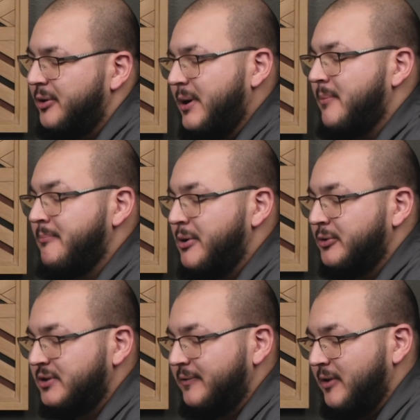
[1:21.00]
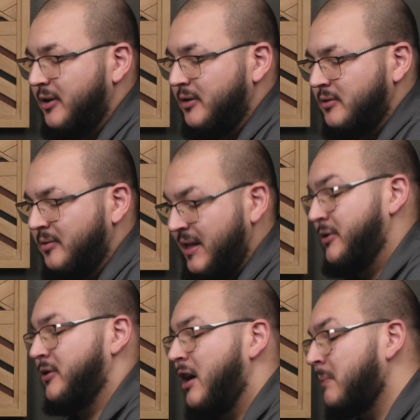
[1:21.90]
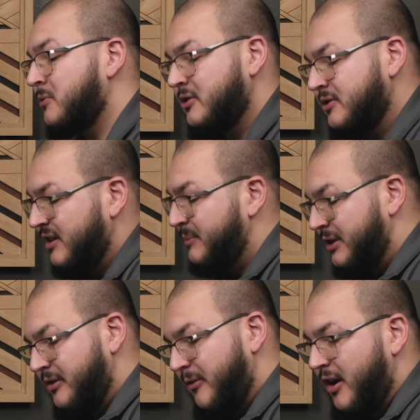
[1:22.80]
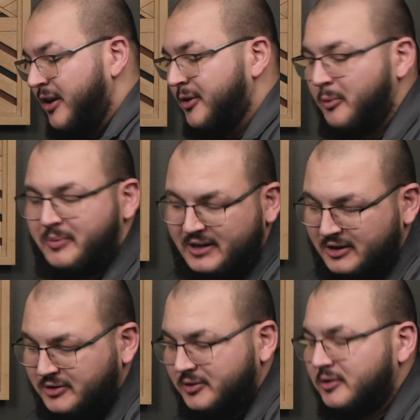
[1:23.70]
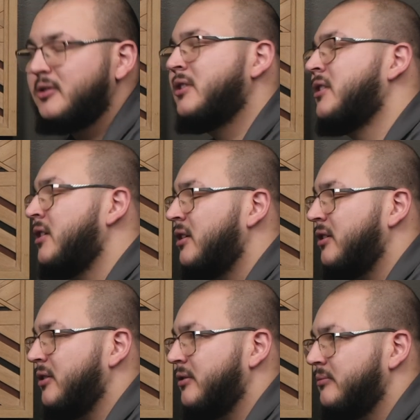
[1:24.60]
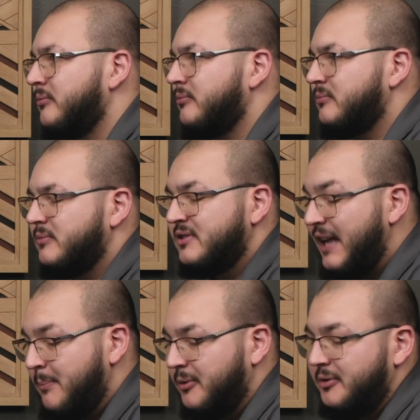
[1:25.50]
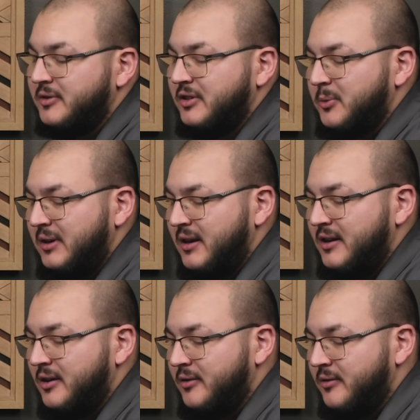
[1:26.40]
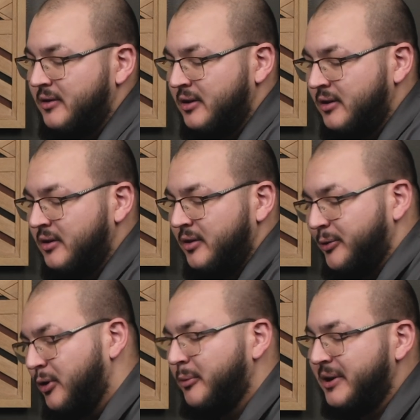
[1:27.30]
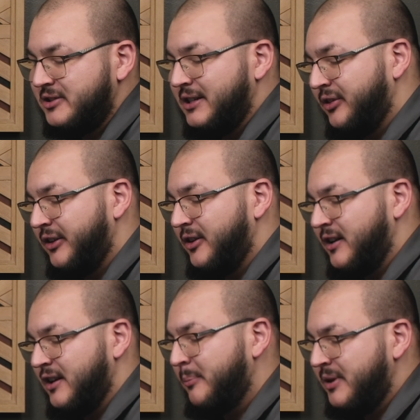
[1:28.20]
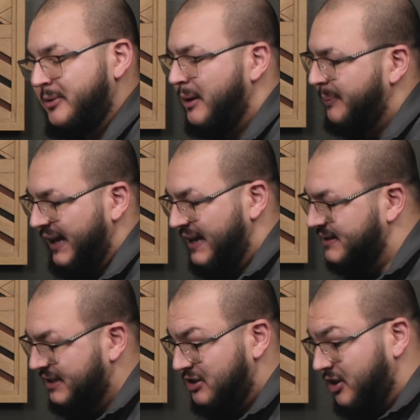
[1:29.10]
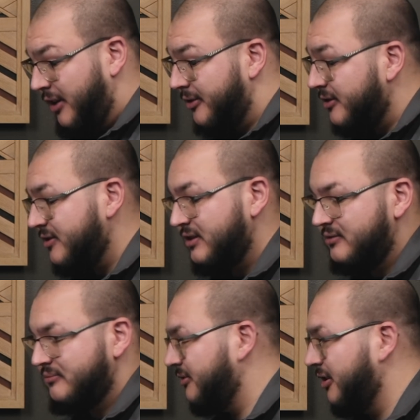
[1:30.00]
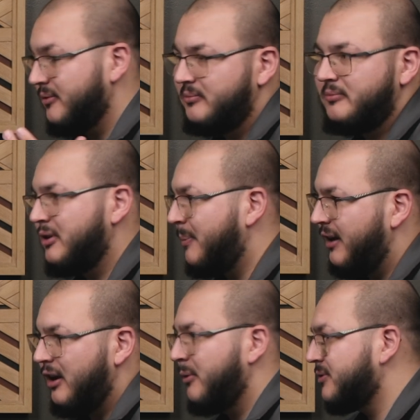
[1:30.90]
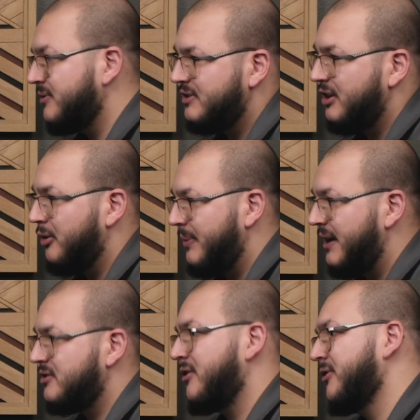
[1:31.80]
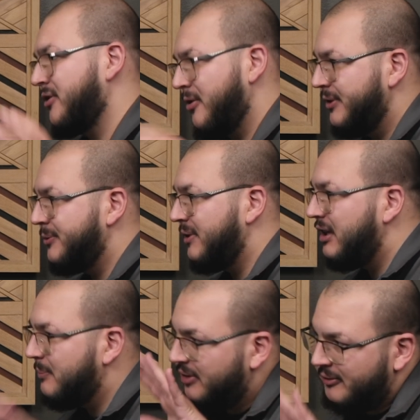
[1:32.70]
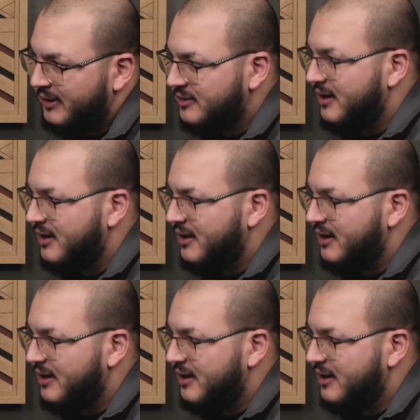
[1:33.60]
about most of our leather options, limited run or potential, staples, is we kind of throw a bunch out there, kind of pit them up against each other to, depending on which ones sell best, those are the ones we keep and the rest